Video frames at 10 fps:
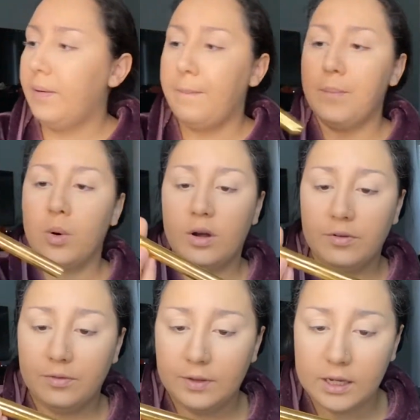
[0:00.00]

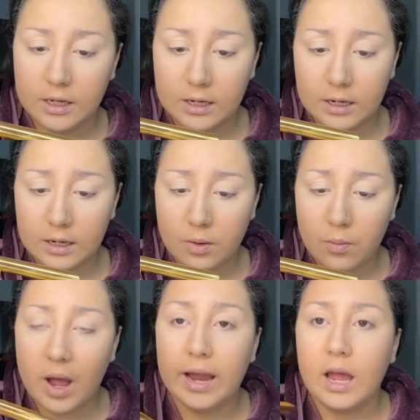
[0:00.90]
Morphe
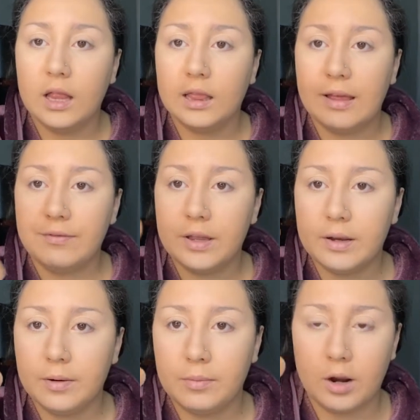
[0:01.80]

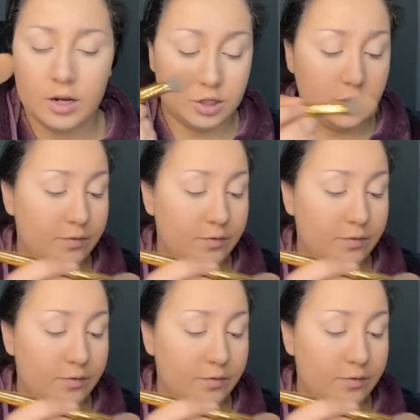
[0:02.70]
Y11 brush